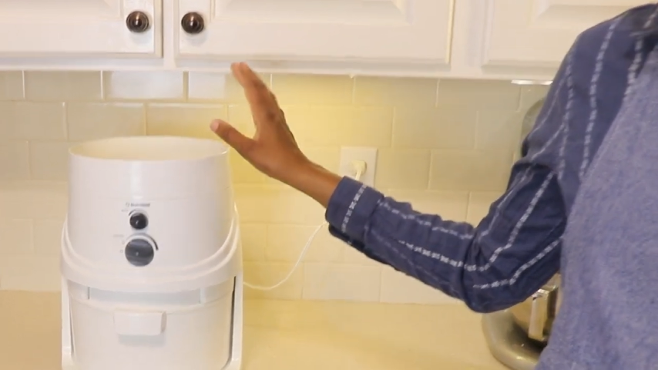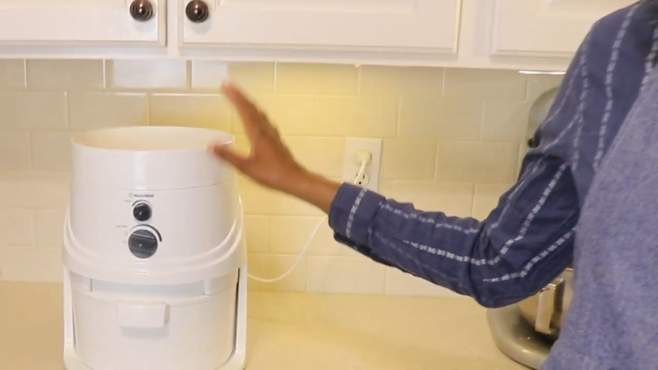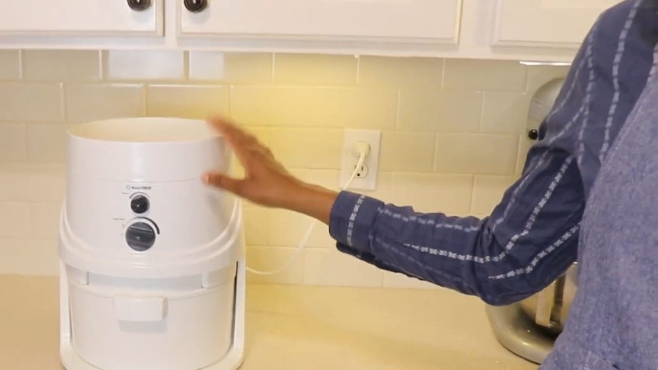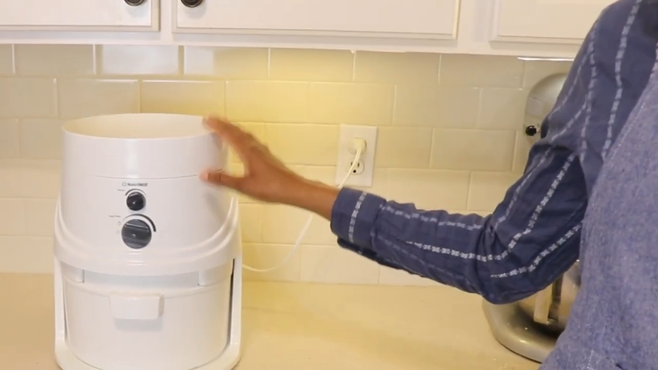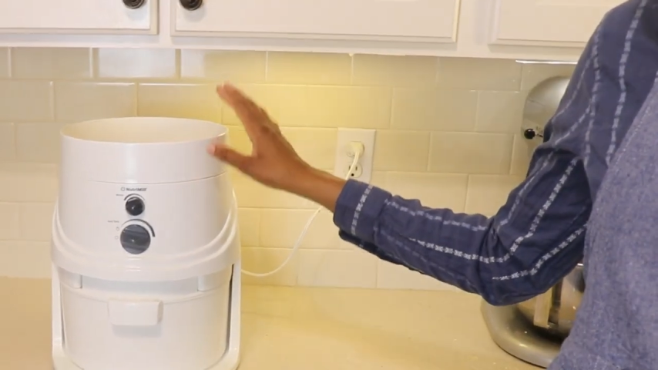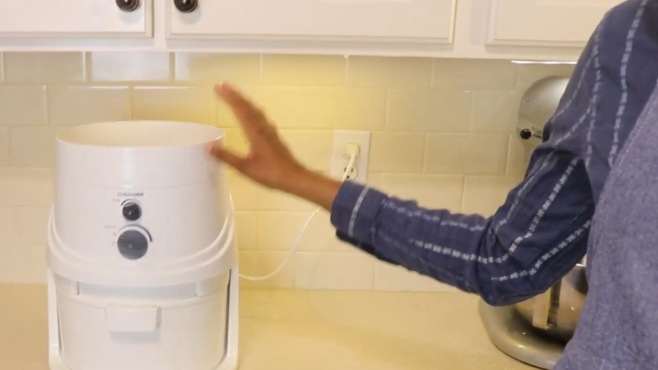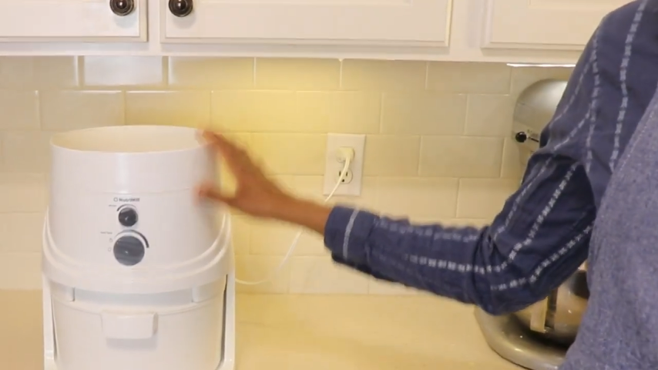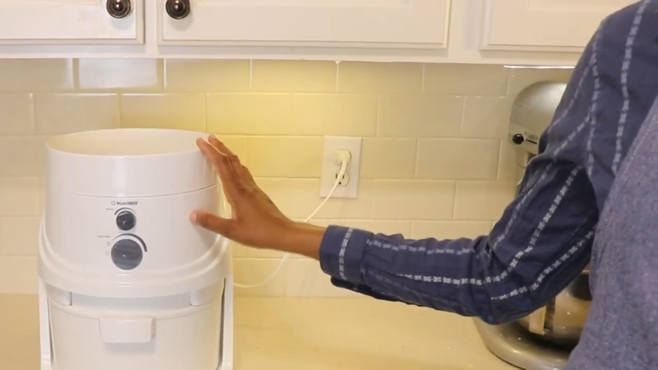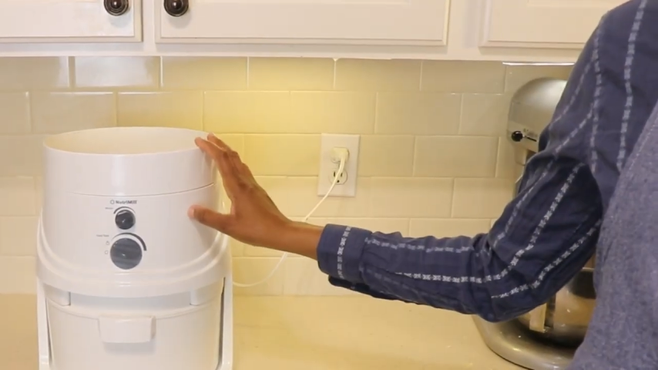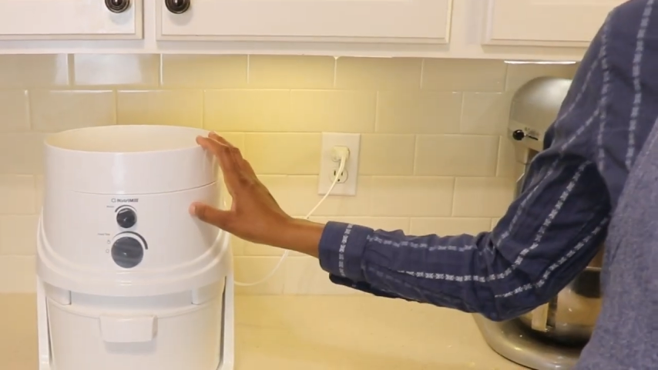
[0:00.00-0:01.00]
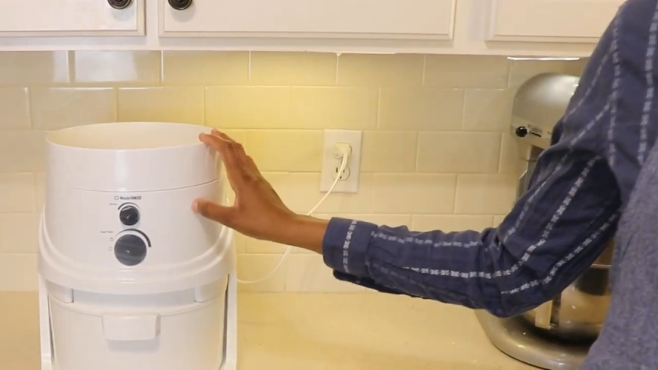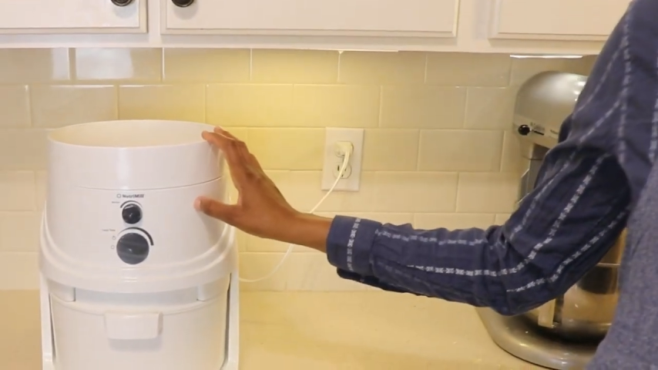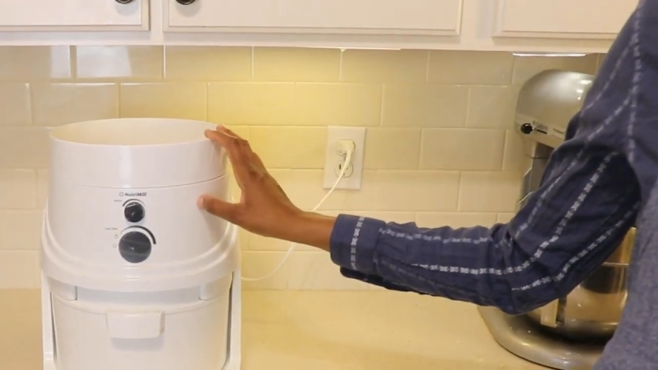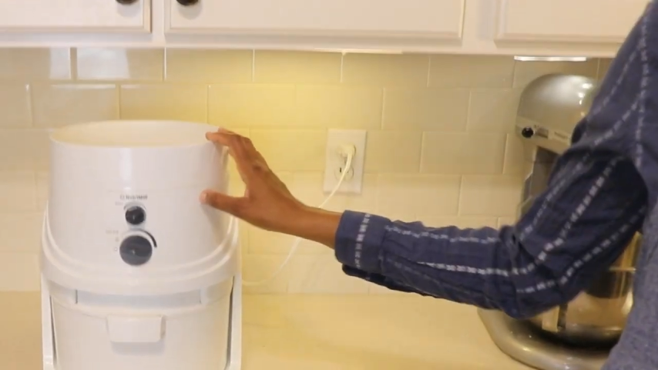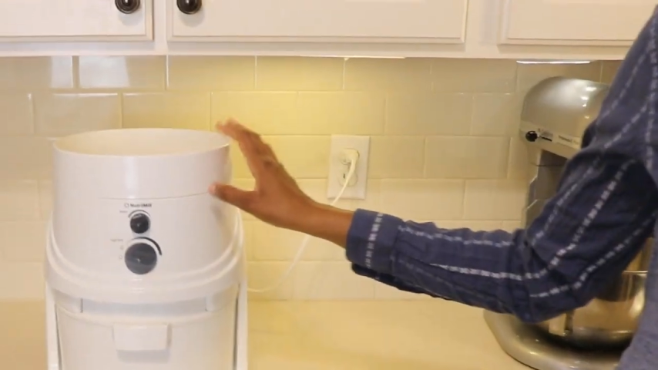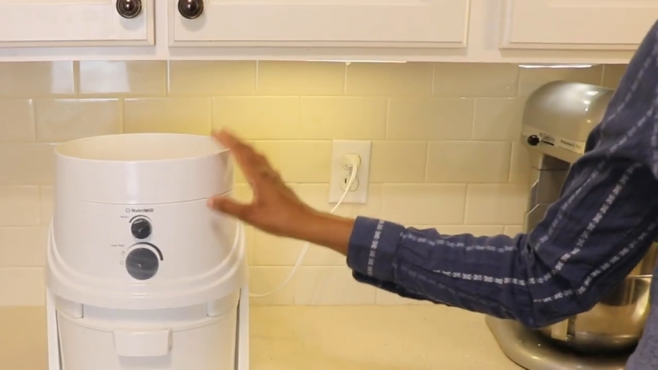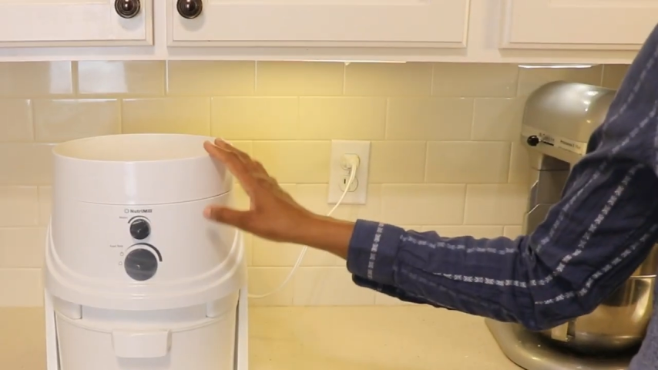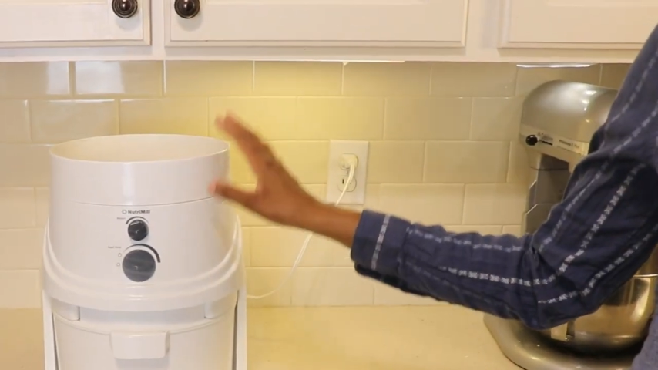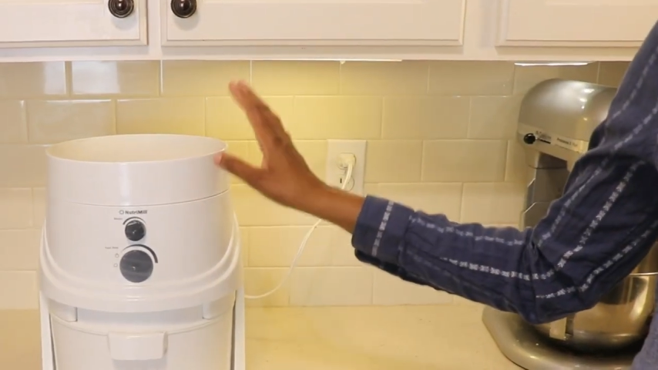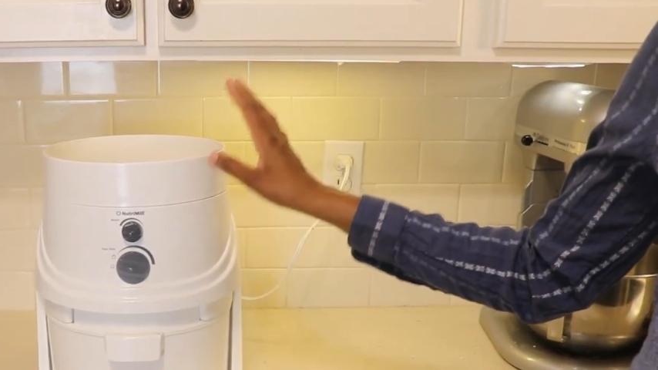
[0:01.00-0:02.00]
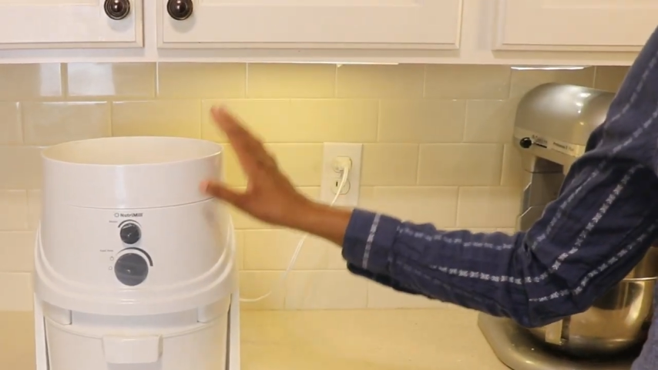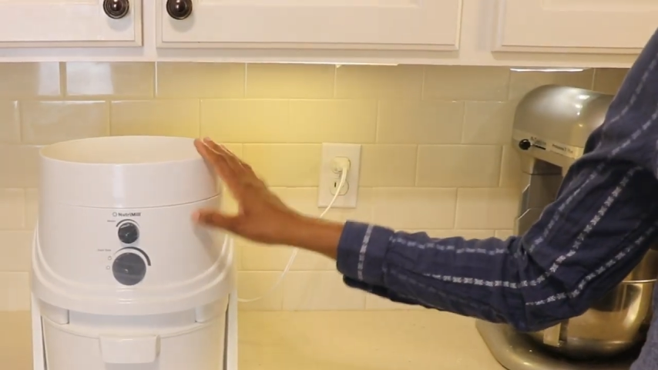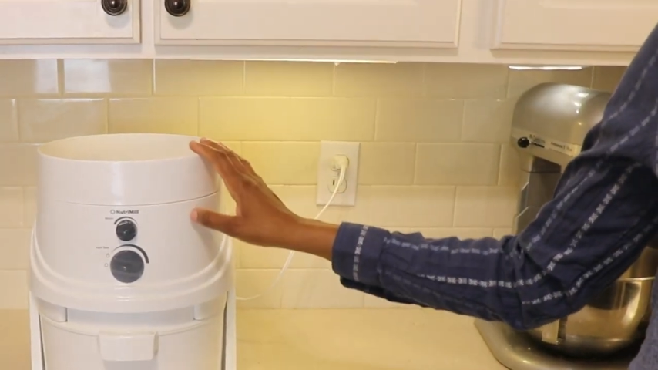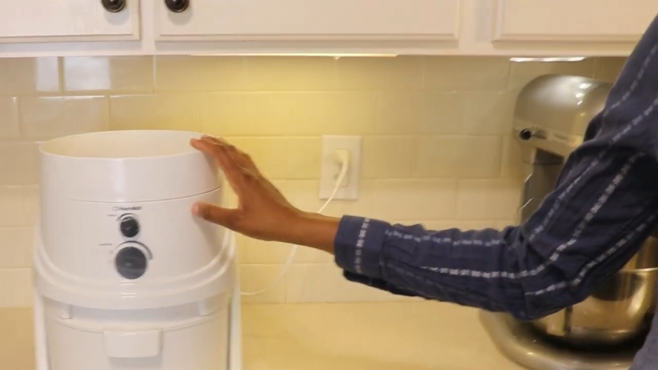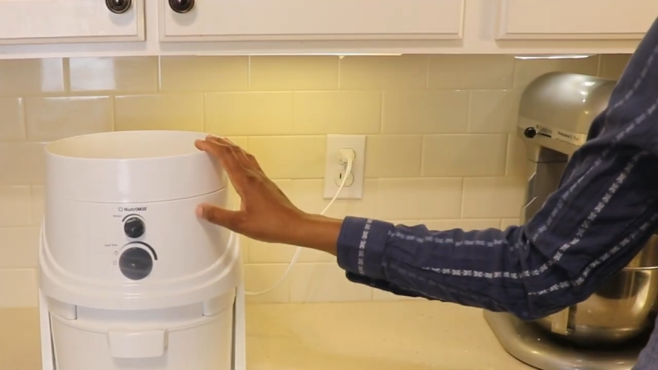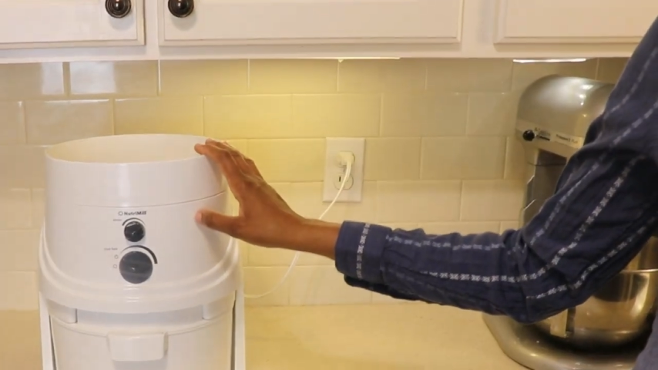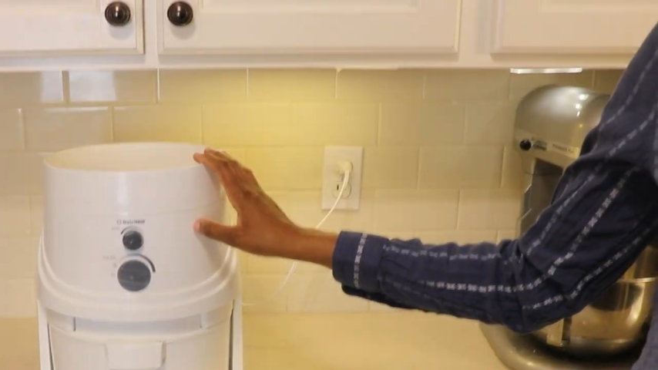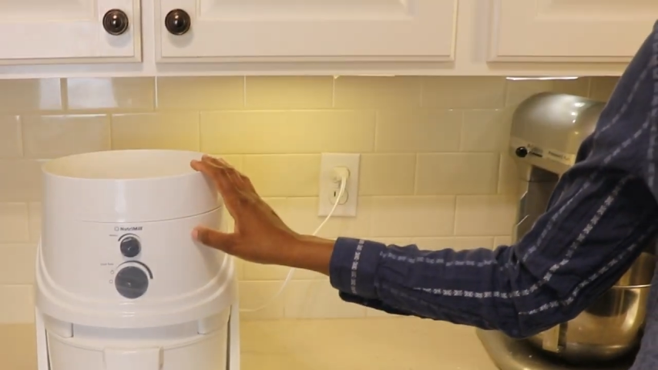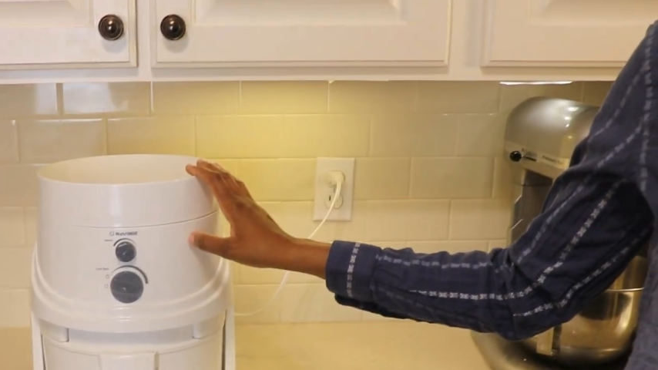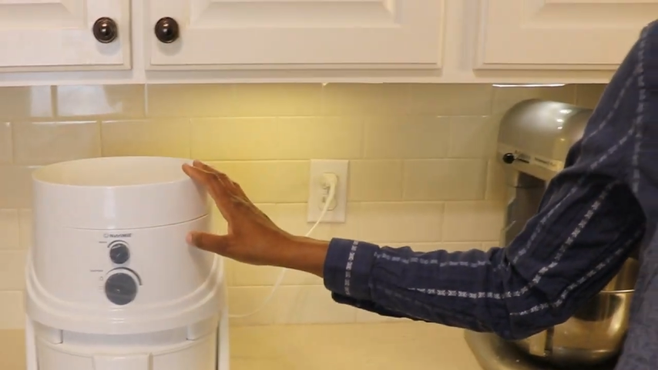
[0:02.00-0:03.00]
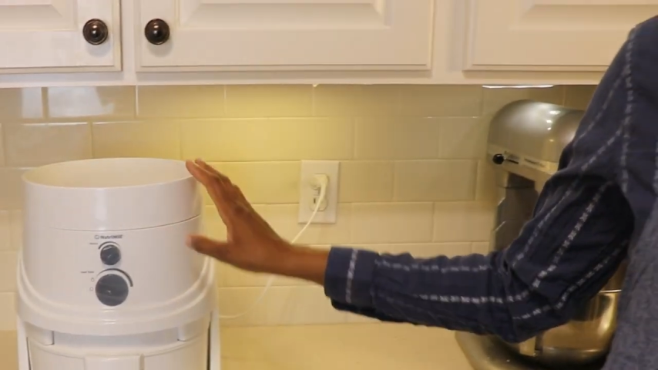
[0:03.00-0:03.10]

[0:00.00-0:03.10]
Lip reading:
(no speaker visible)